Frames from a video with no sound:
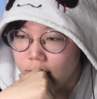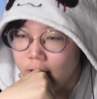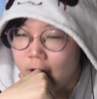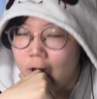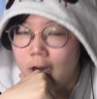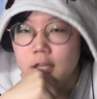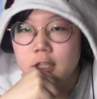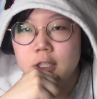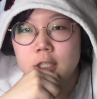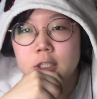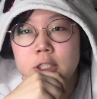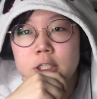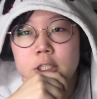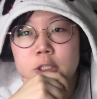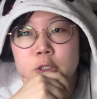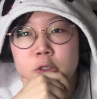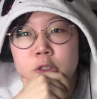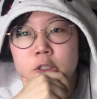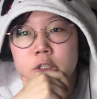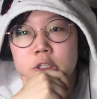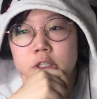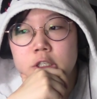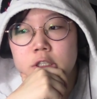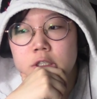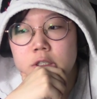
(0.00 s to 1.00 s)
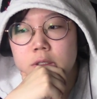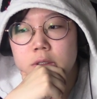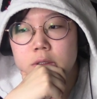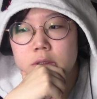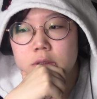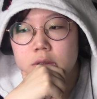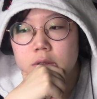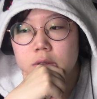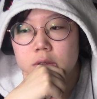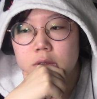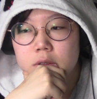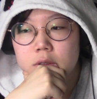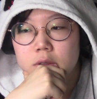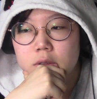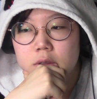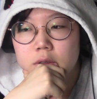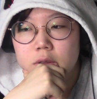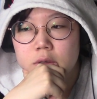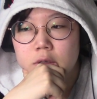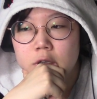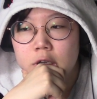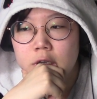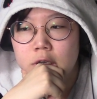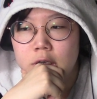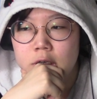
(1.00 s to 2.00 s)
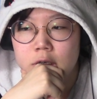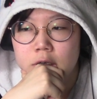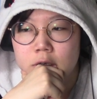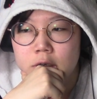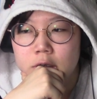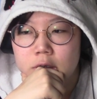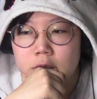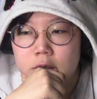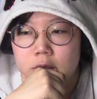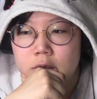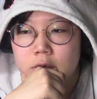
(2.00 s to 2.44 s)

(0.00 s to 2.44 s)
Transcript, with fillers: Atashi couldn't... Huh.